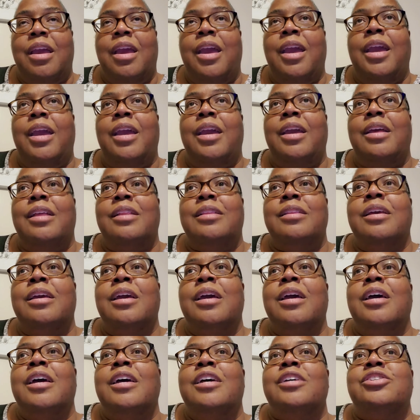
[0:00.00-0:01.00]
And
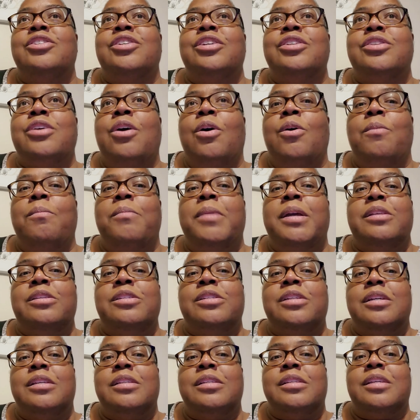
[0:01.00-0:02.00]
she told me
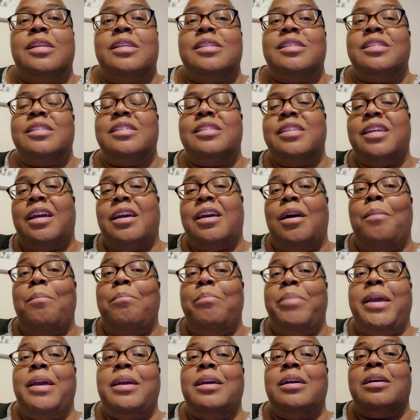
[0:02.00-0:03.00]
just to stick a
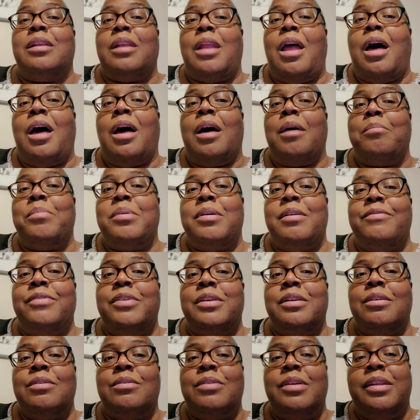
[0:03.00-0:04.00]
big glob of
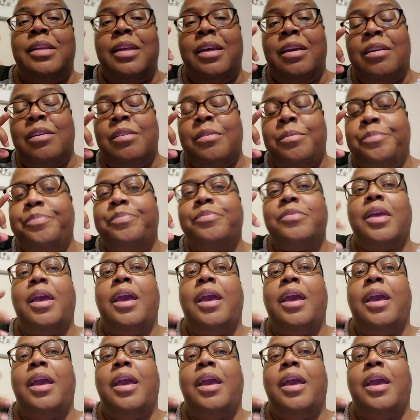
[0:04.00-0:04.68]
it on there